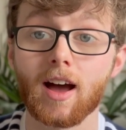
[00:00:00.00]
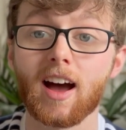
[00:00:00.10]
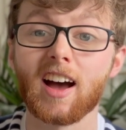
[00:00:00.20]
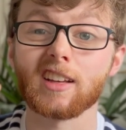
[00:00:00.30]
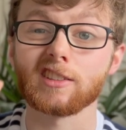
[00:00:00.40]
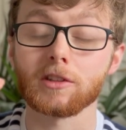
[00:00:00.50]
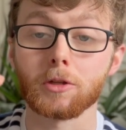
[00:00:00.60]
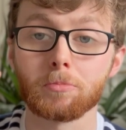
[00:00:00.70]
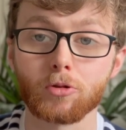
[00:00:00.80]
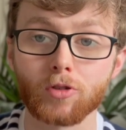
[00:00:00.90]
as
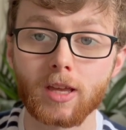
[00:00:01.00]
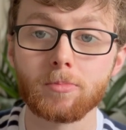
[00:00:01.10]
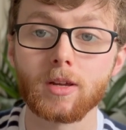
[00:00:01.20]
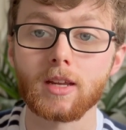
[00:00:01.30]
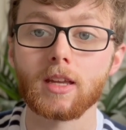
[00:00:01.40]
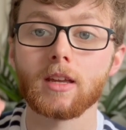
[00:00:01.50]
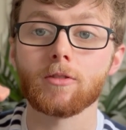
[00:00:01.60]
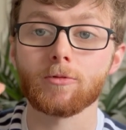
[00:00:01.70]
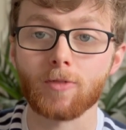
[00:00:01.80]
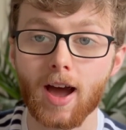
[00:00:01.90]
the primary
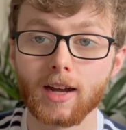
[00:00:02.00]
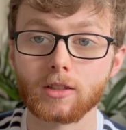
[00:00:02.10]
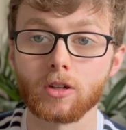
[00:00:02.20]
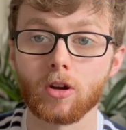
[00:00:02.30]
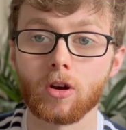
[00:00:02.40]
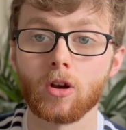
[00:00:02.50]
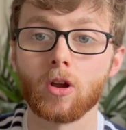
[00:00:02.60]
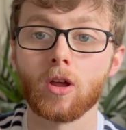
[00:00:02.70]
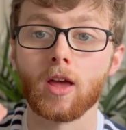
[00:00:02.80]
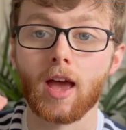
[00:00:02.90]
factor
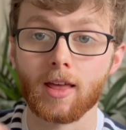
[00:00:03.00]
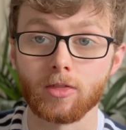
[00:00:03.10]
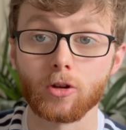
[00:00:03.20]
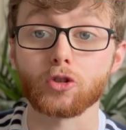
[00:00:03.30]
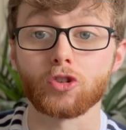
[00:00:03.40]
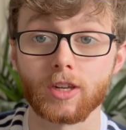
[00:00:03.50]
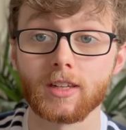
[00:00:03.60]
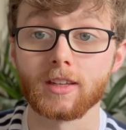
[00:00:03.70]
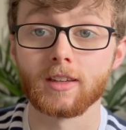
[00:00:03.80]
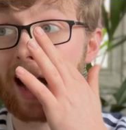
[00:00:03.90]
in their training.